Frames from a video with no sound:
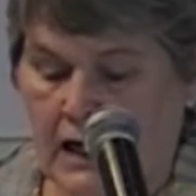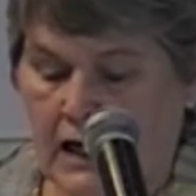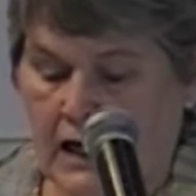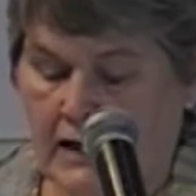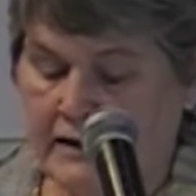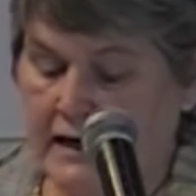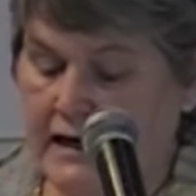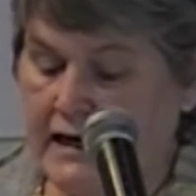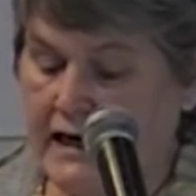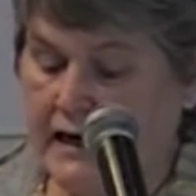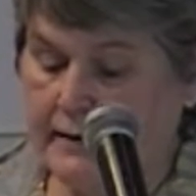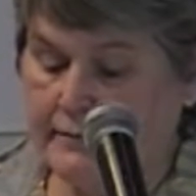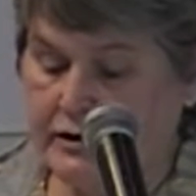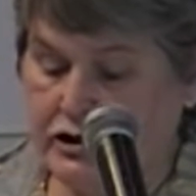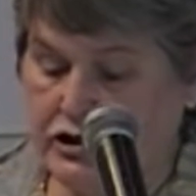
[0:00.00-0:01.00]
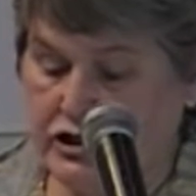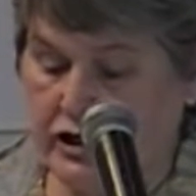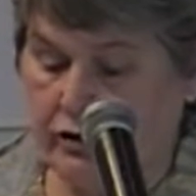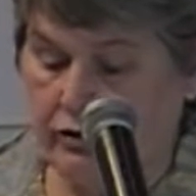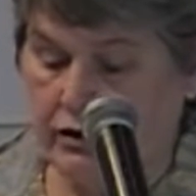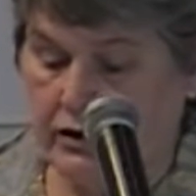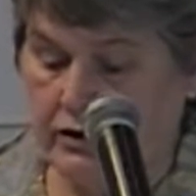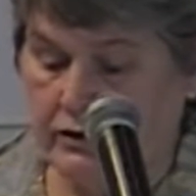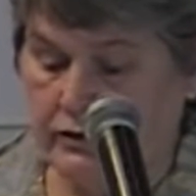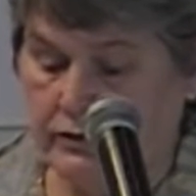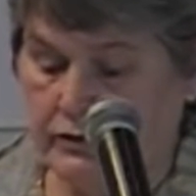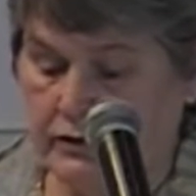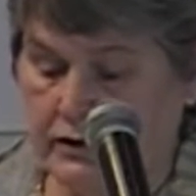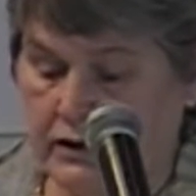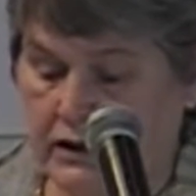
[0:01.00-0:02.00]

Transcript: And they came to Jericho,